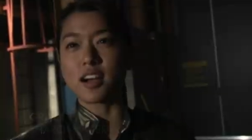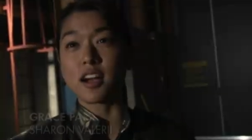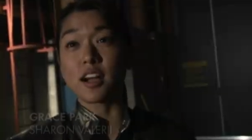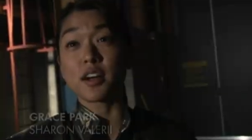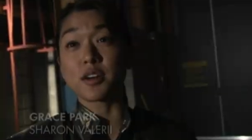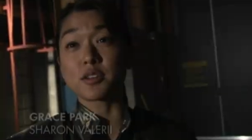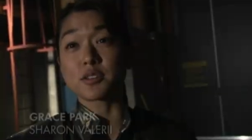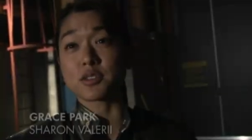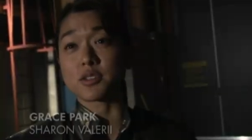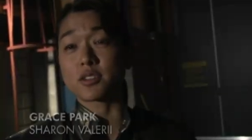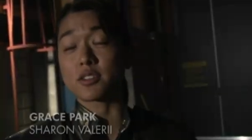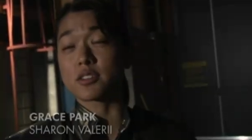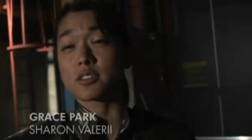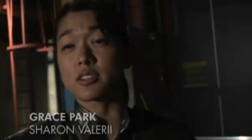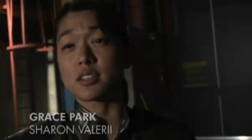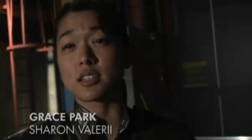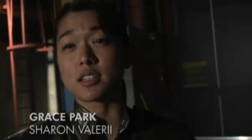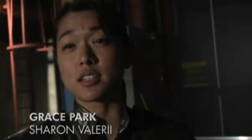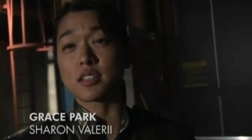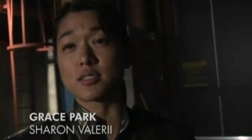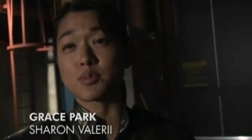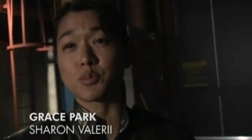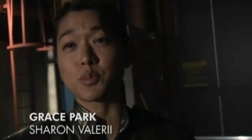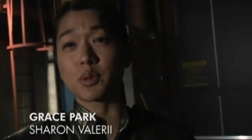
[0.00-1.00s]
I also heard
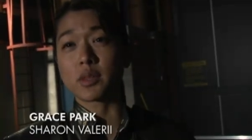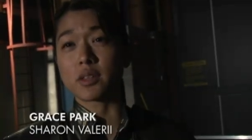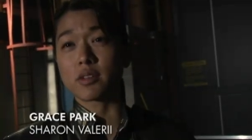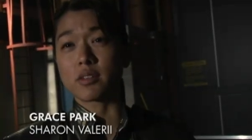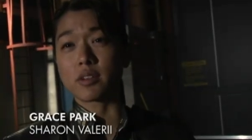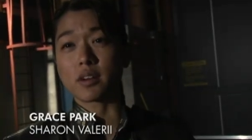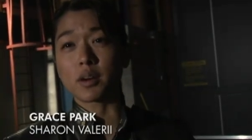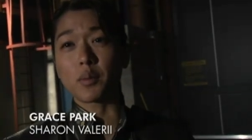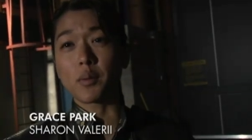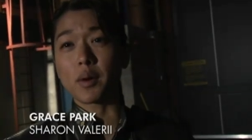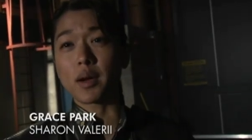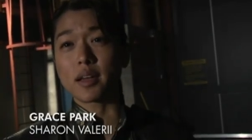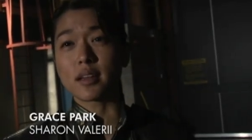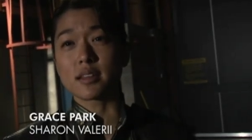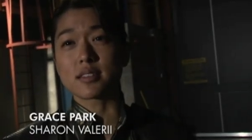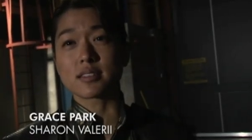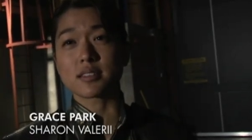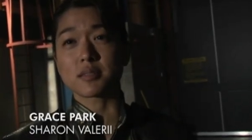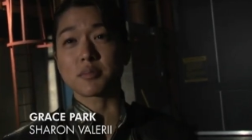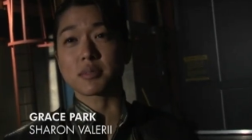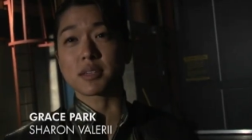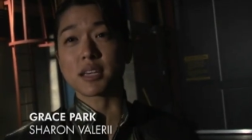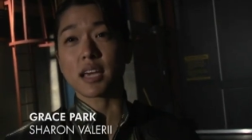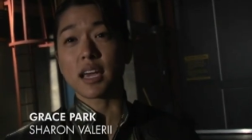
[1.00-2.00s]
that he's withering away
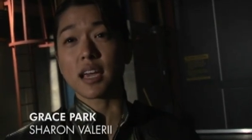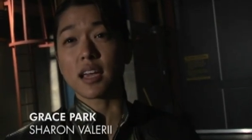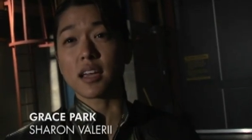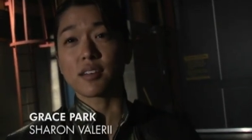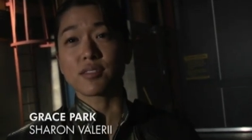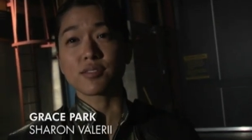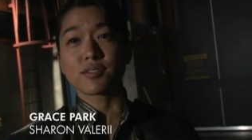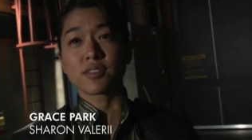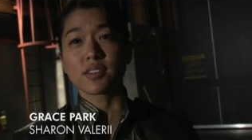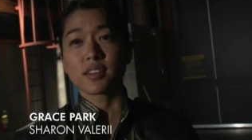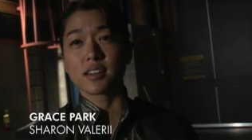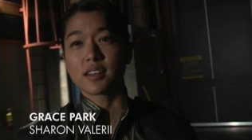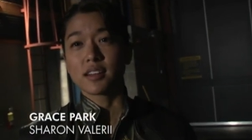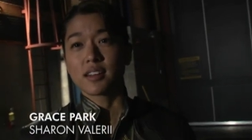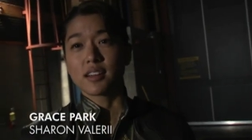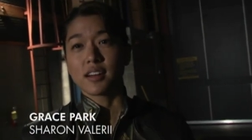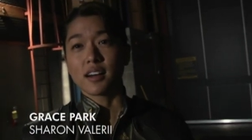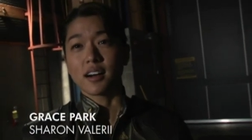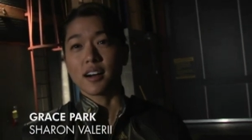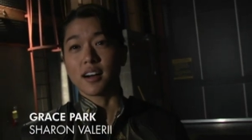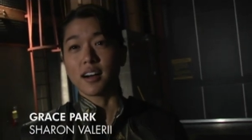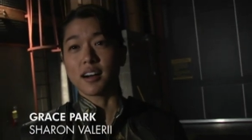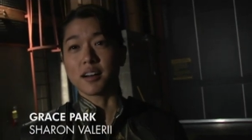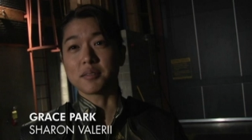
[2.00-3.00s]
in some cave,
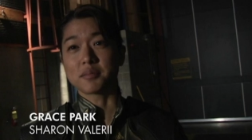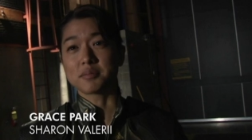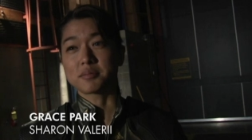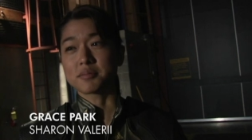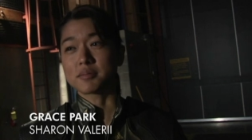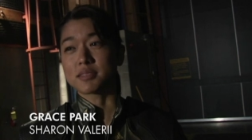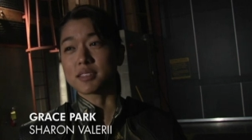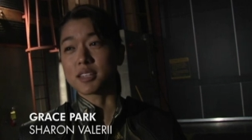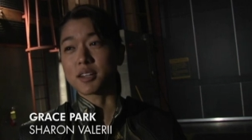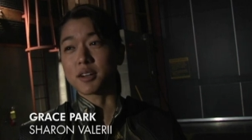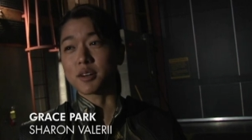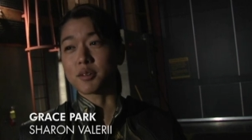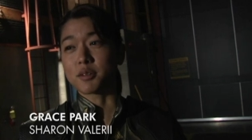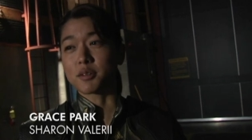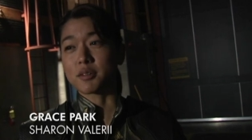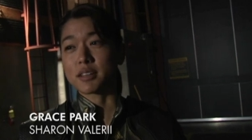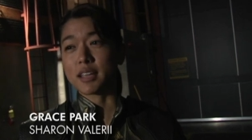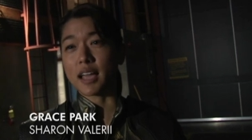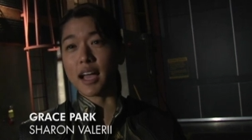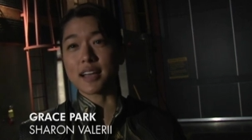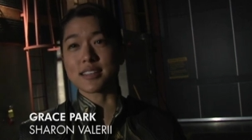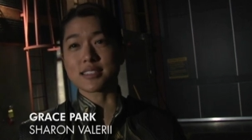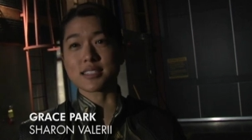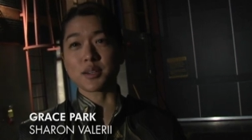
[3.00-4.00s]
um, you know,
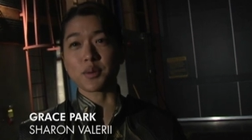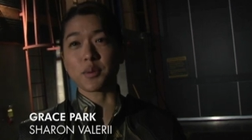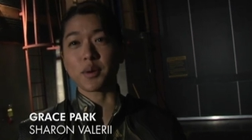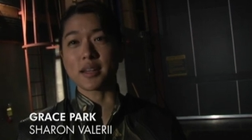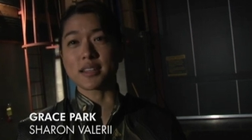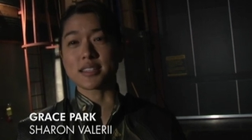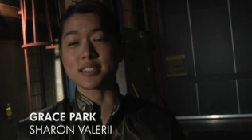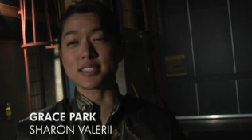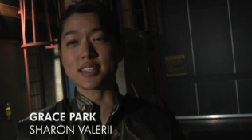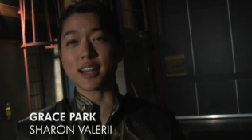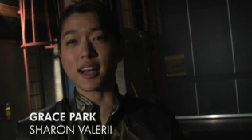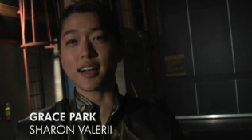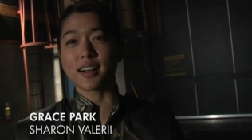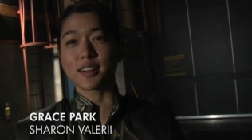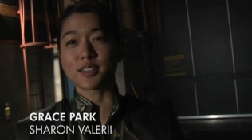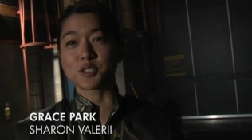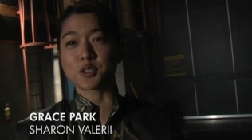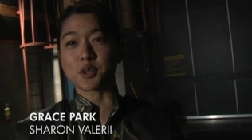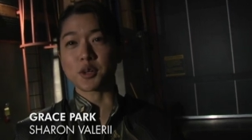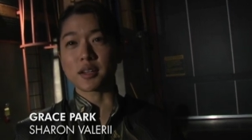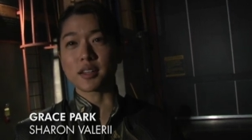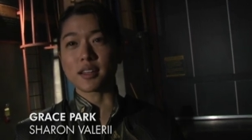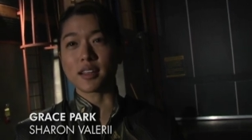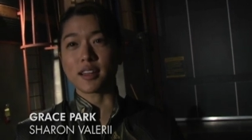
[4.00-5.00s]
castaway style,
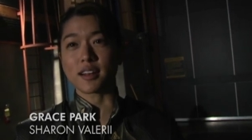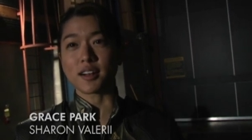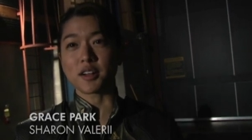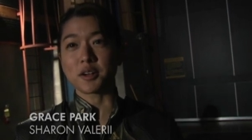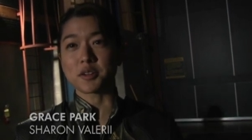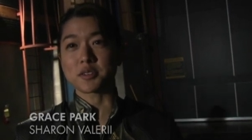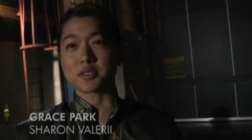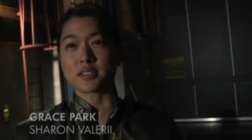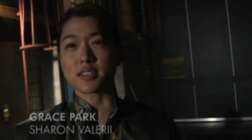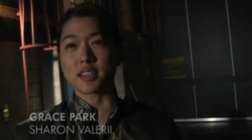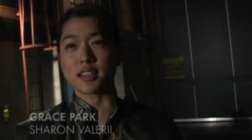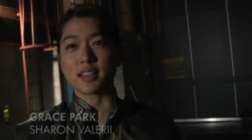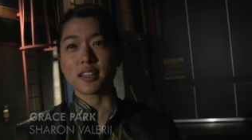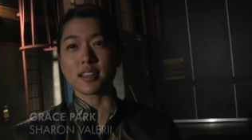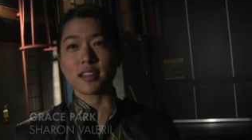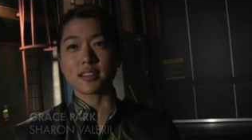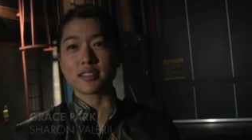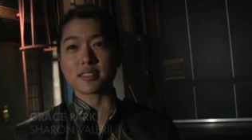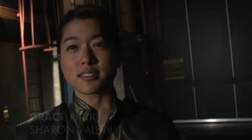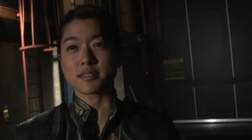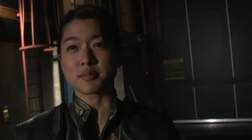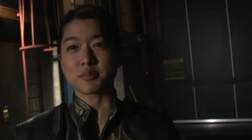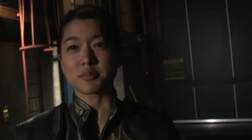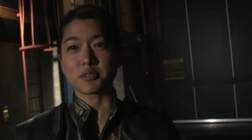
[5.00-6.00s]
trying to get all skinny
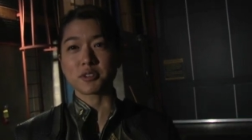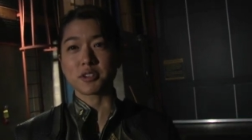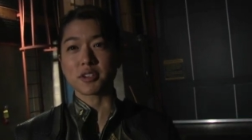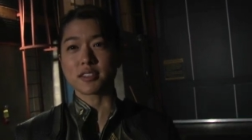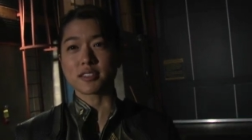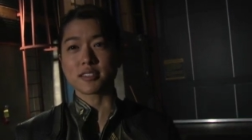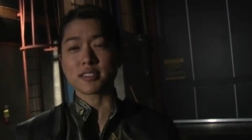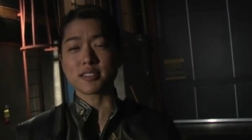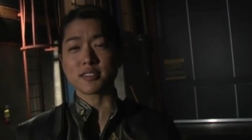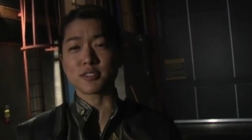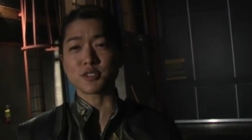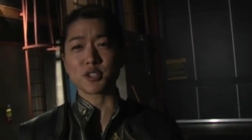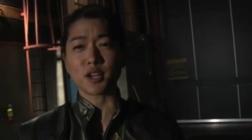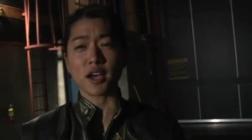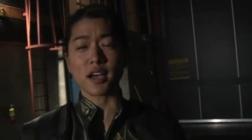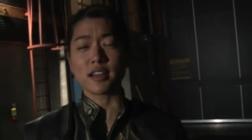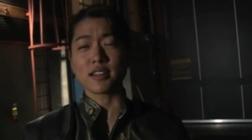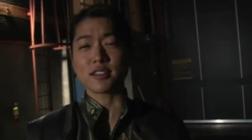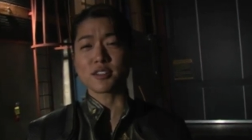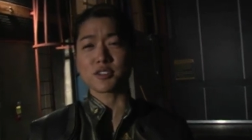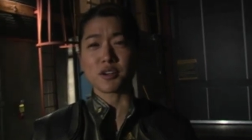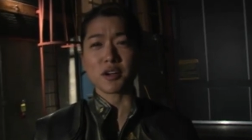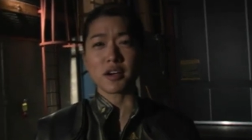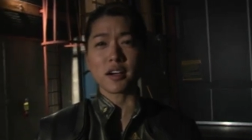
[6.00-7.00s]
on some crazy new
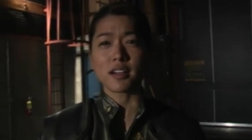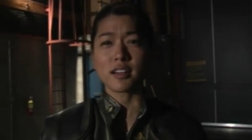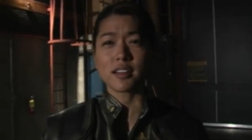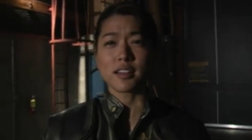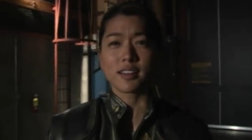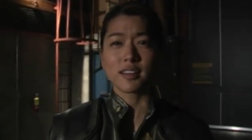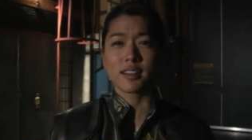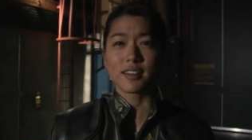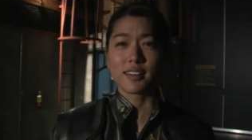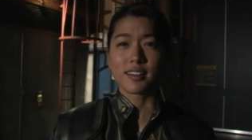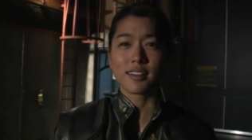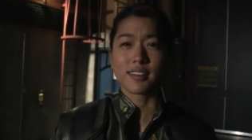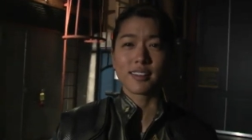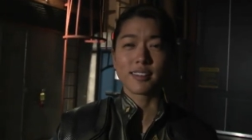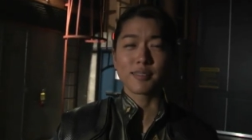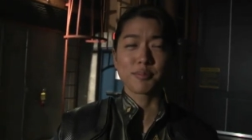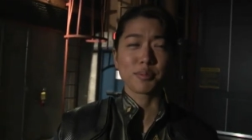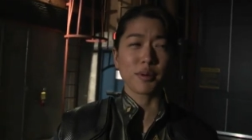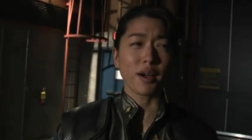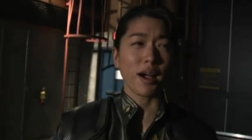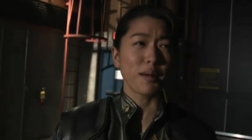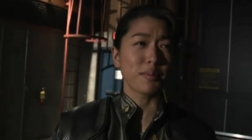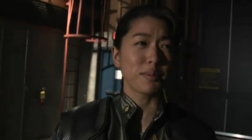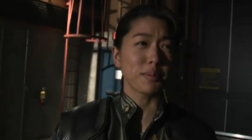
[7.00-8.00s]
diet drug.
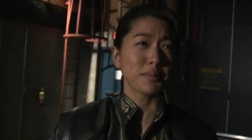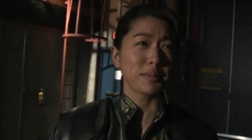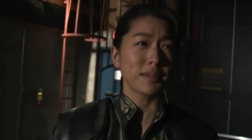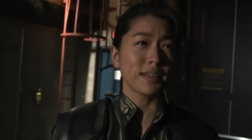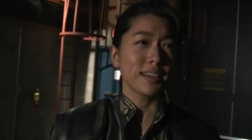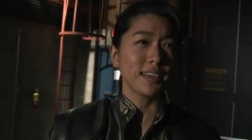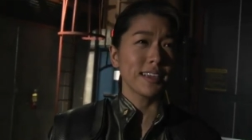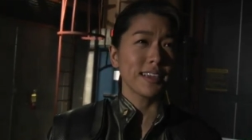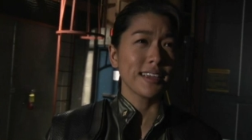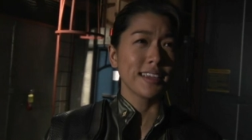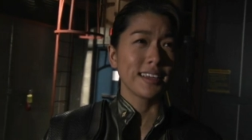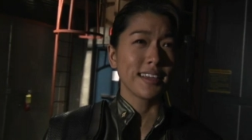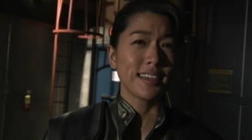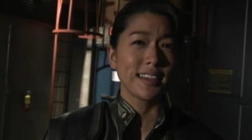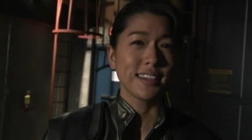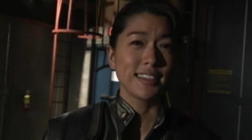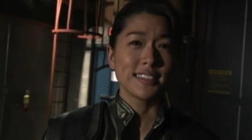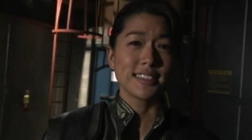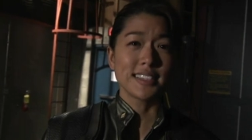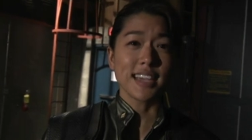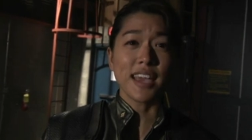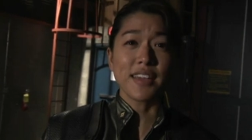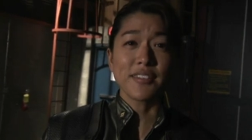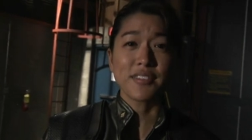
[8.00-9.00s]
Probably.
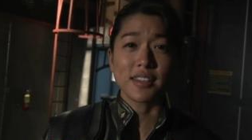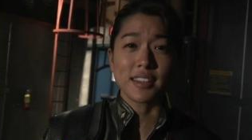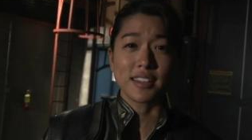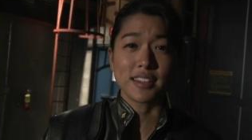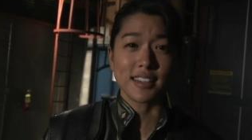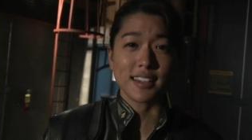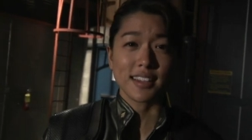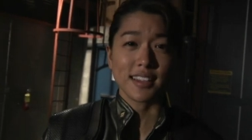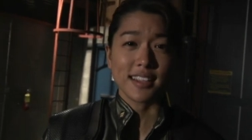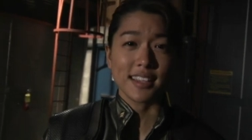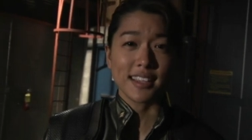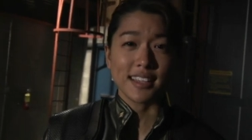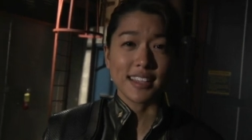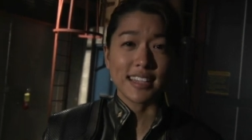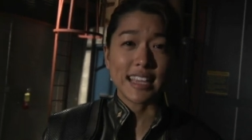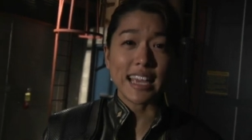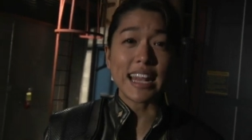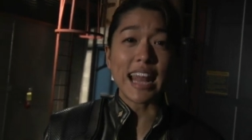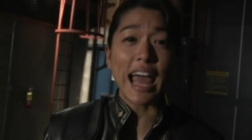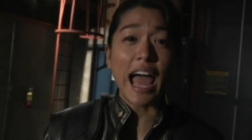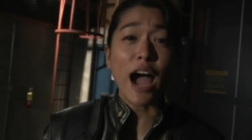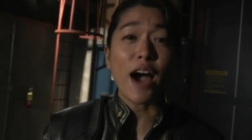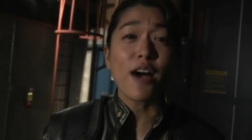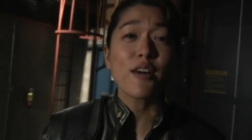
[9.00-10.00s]
David,
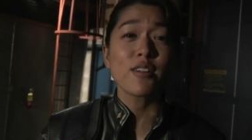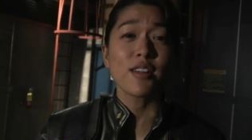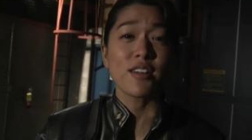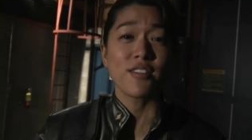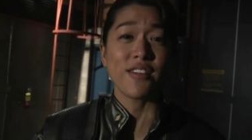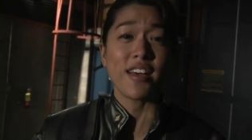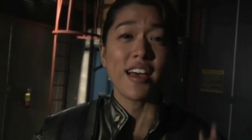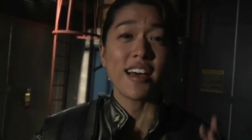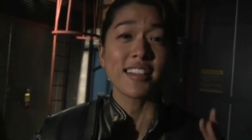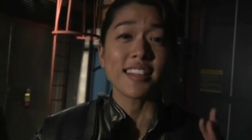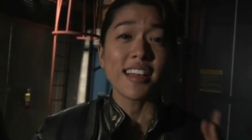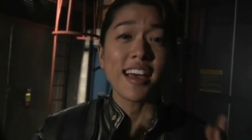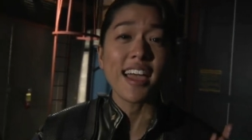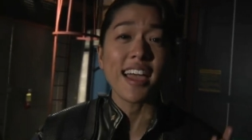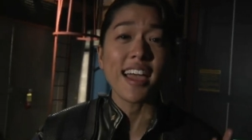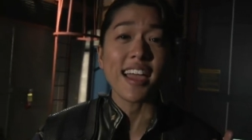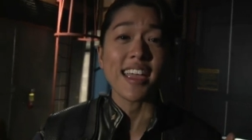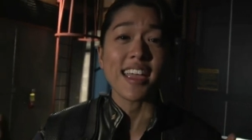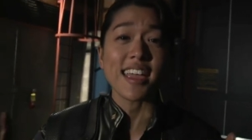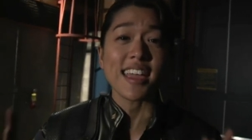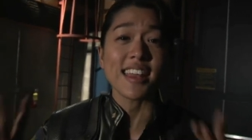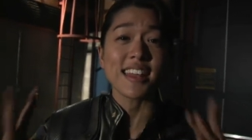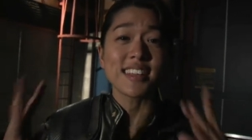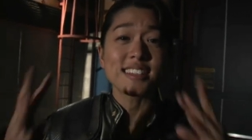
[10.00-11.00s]
get out of
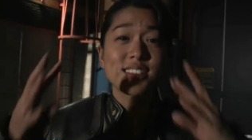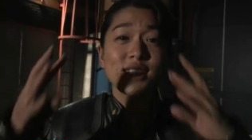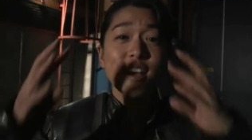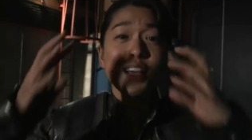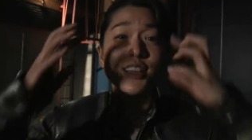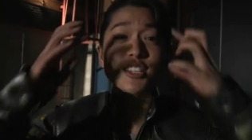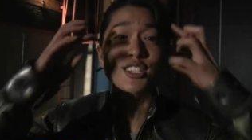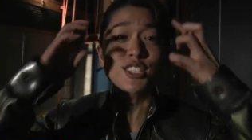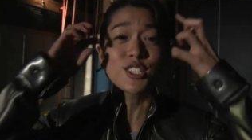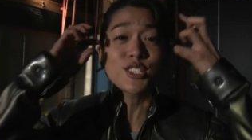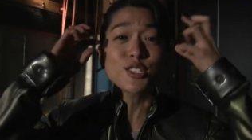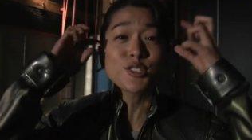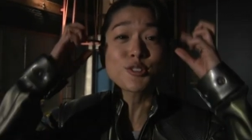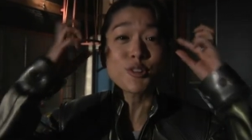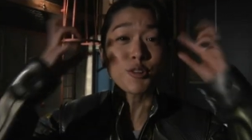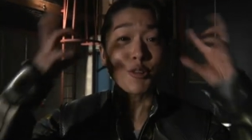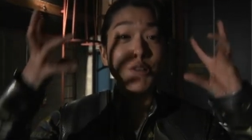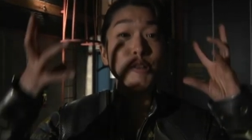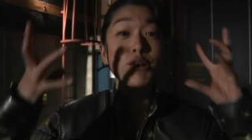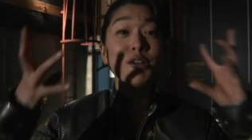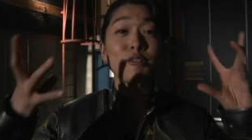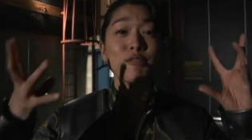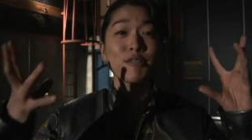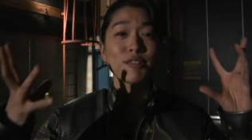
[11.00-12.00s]
LA. It is
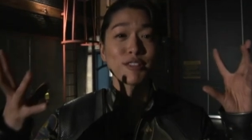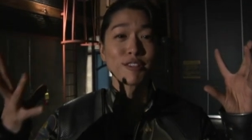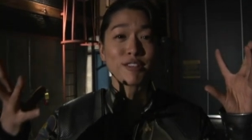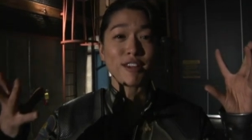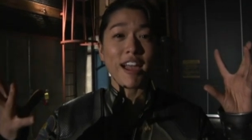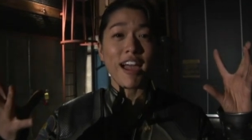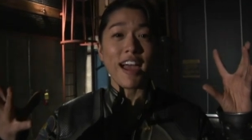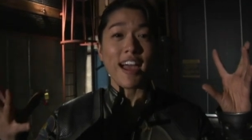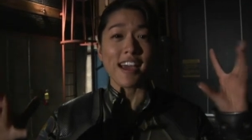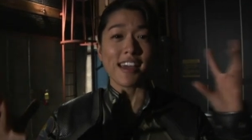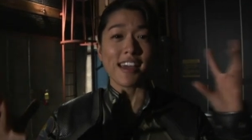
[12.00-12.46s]
screwing with your